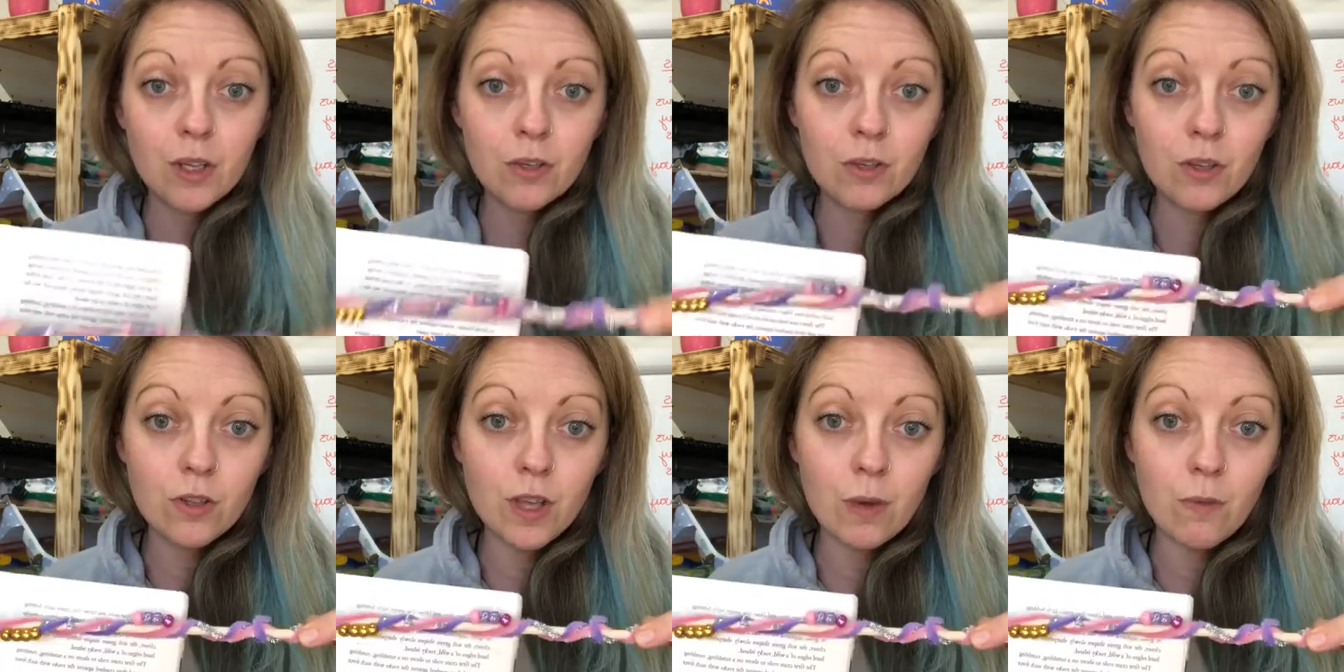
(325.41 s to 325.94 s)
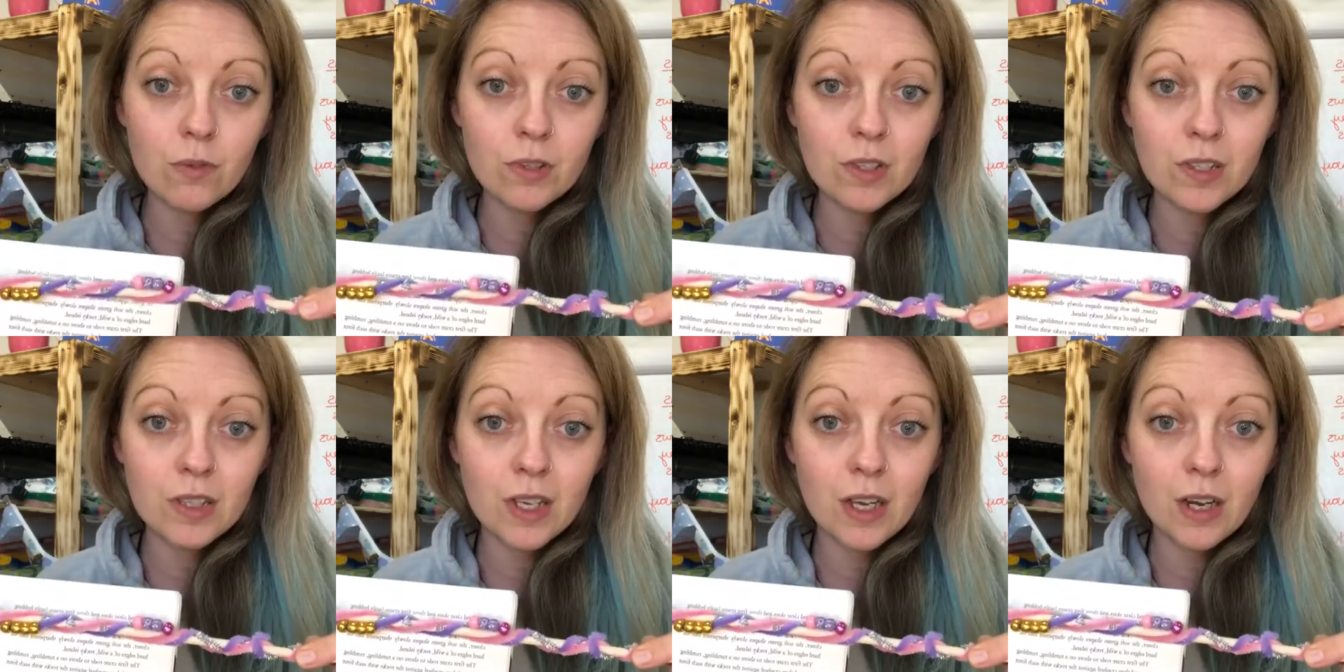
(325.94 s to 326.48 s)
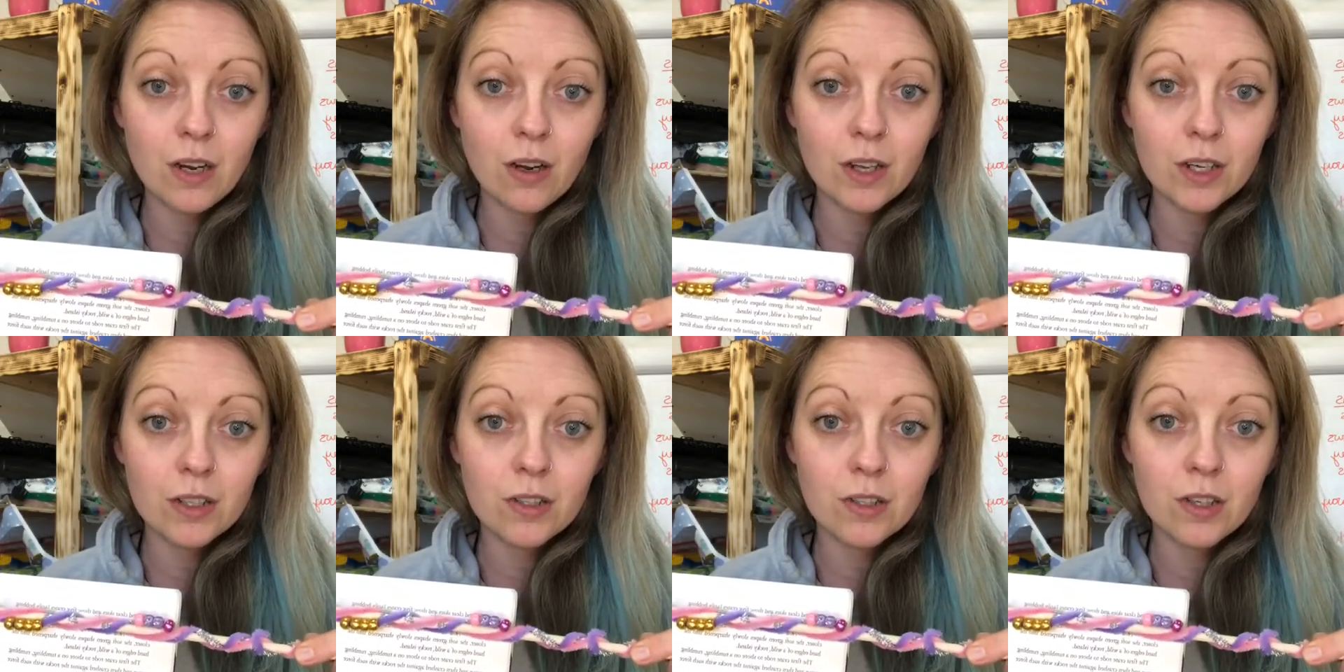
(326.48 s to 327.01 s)
Do they want to see a
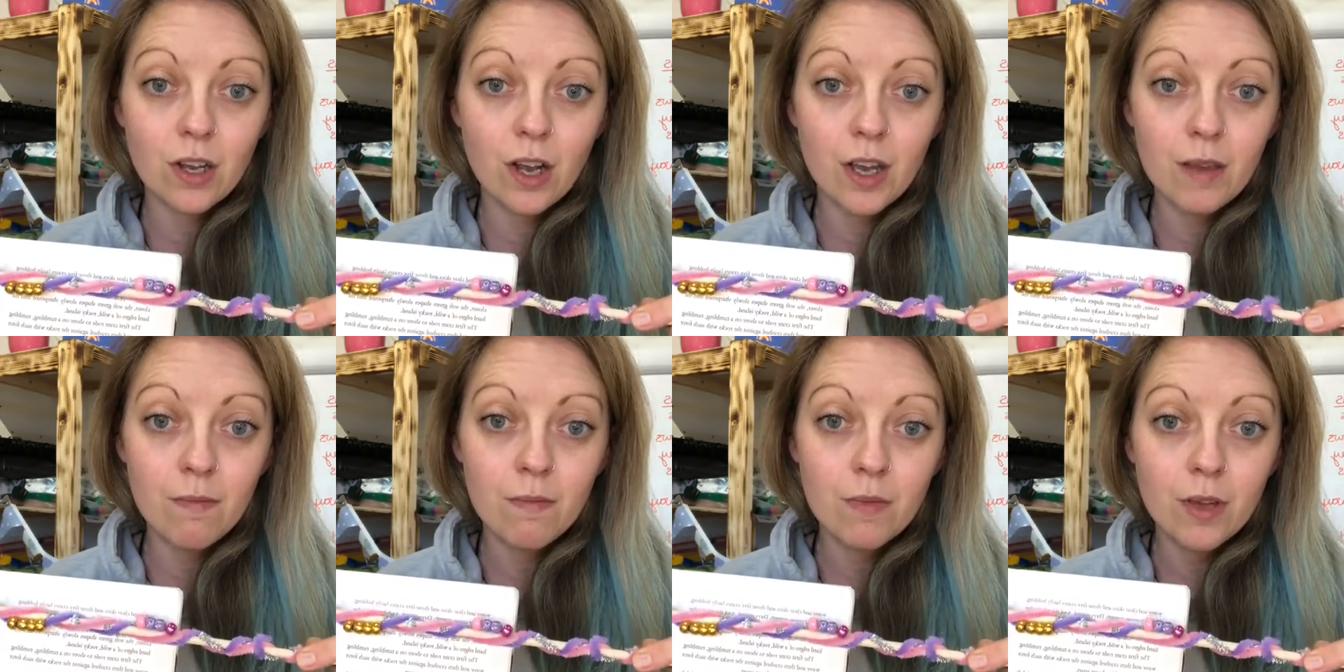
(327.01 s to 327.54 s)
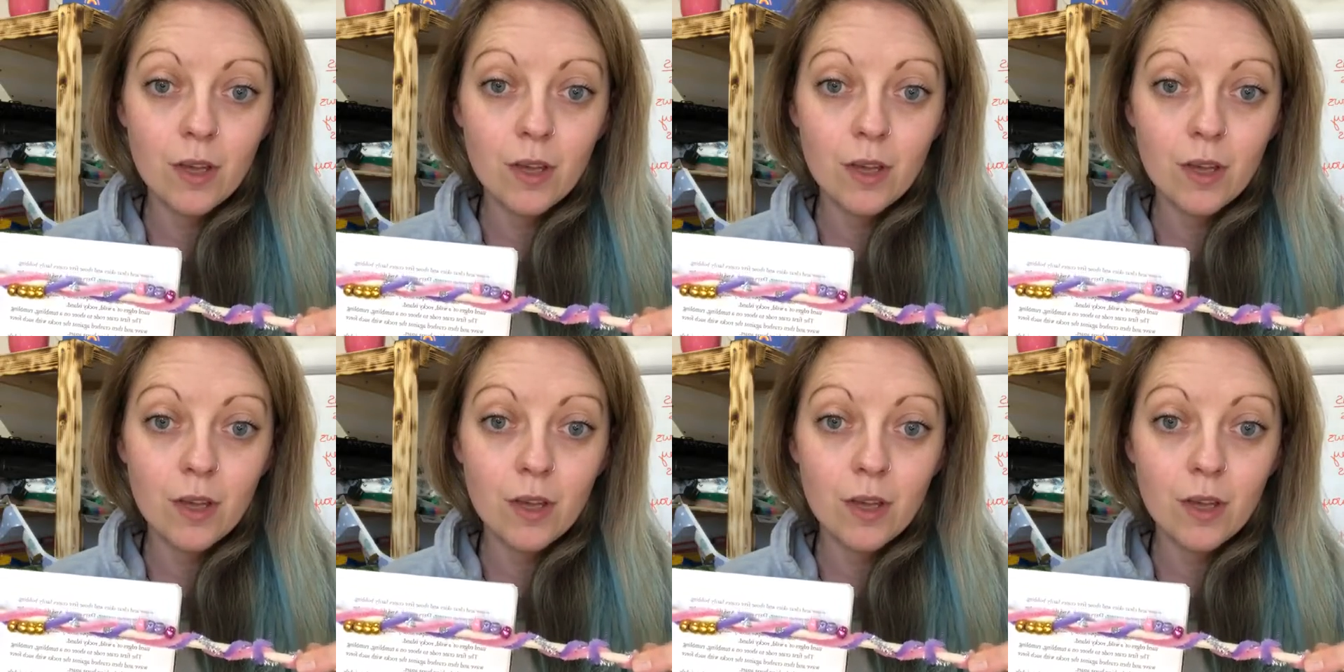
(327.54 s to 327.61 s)
line at a time?